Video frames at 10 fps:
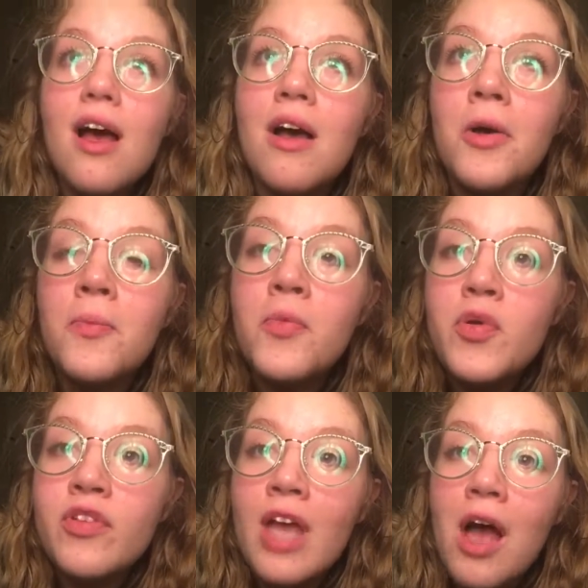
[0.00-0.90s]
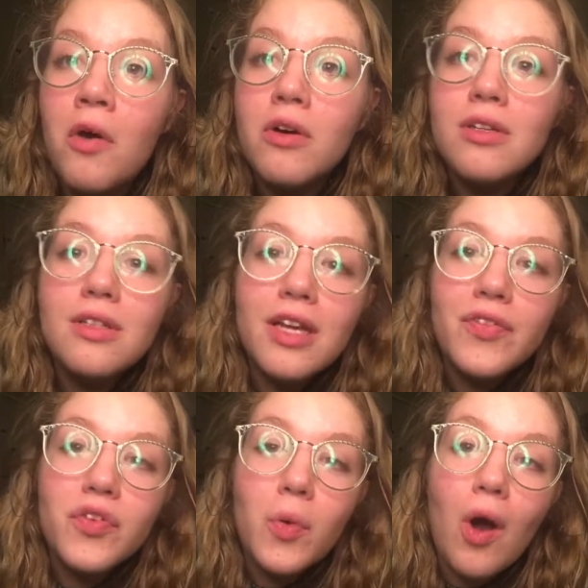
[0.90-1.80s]
moving out,
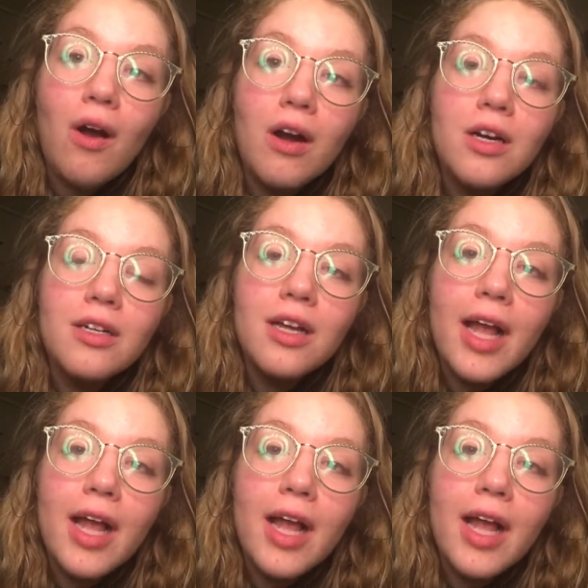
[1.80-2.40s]
if you are.